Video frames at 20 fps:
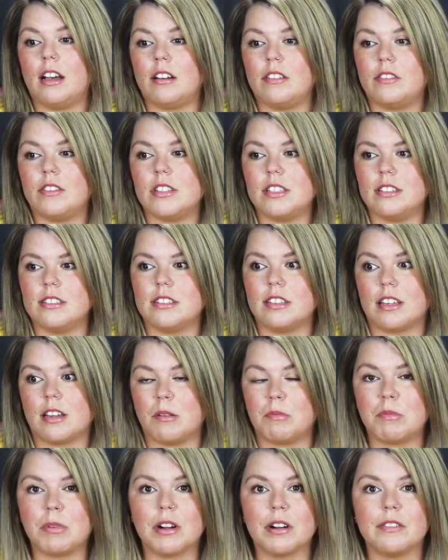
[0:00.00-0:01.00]
This is like a
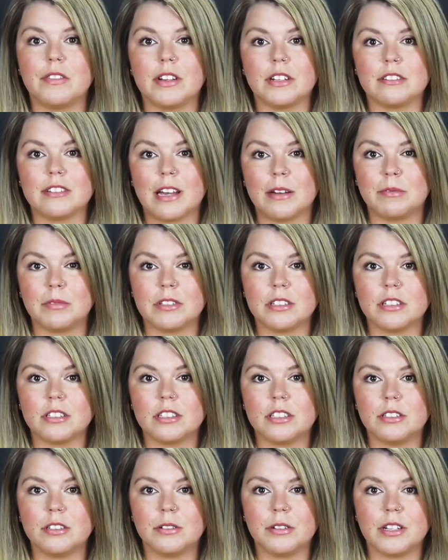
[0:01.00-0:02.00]
perfect time to learn a
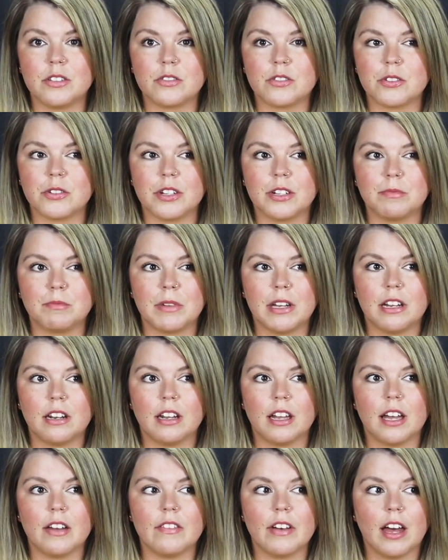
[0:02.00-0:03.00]
new instrument.
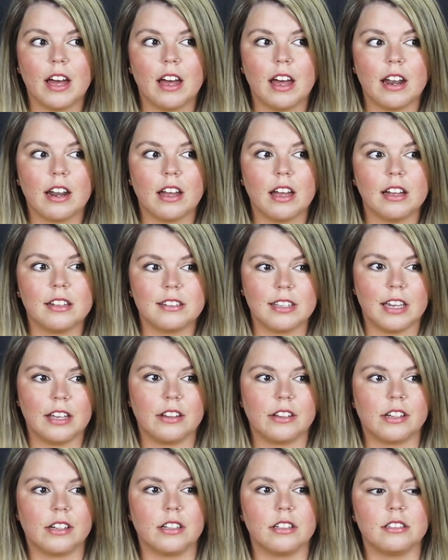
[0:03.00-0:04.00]
I've had a
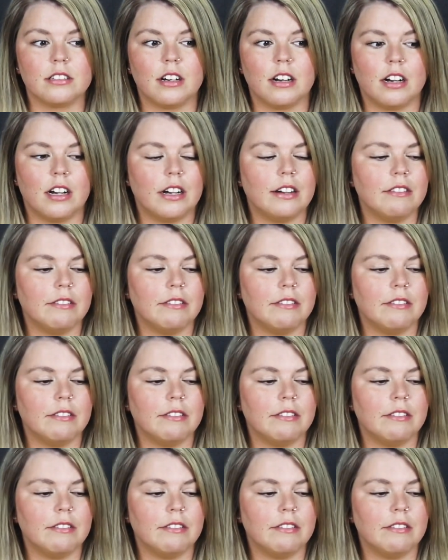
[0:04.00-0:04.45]
Taylor guitar